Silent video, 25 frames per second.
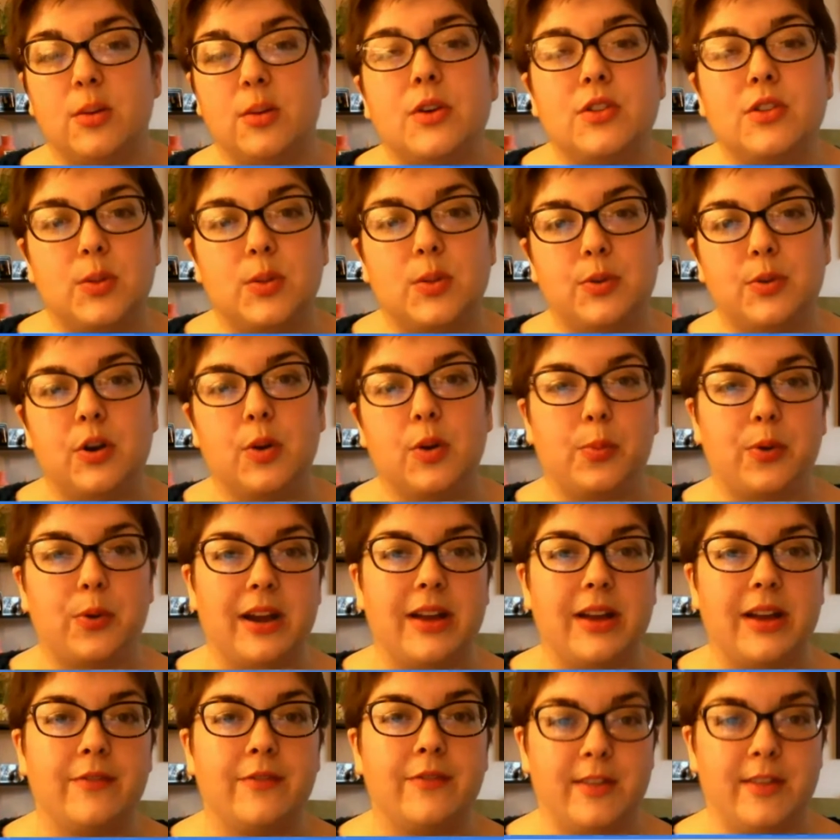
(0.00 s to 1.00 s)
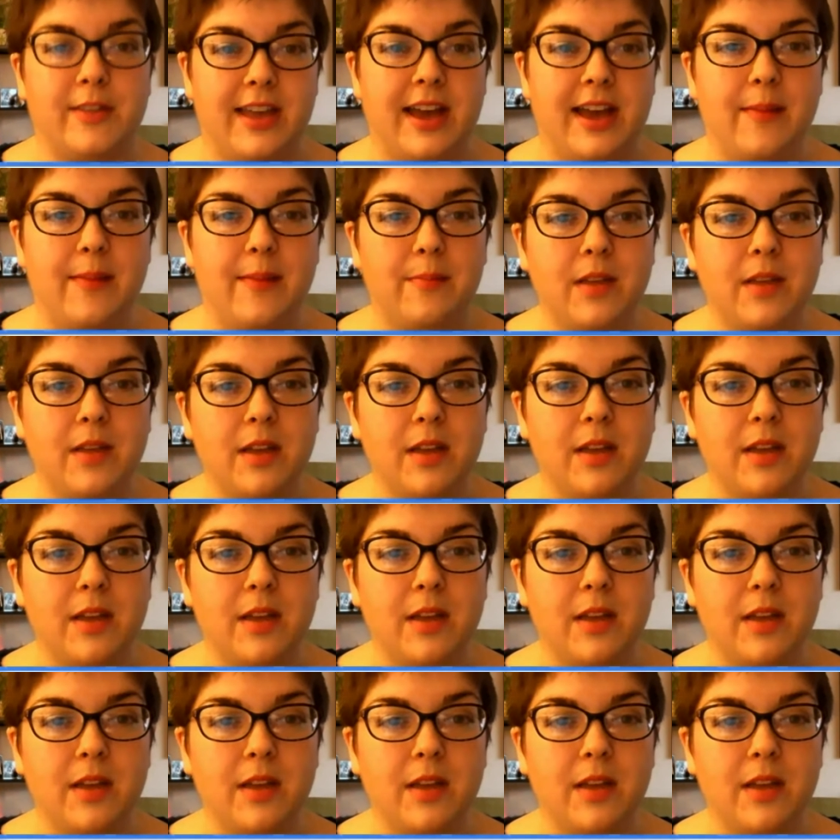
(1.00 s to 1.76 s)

are most appropriate for them.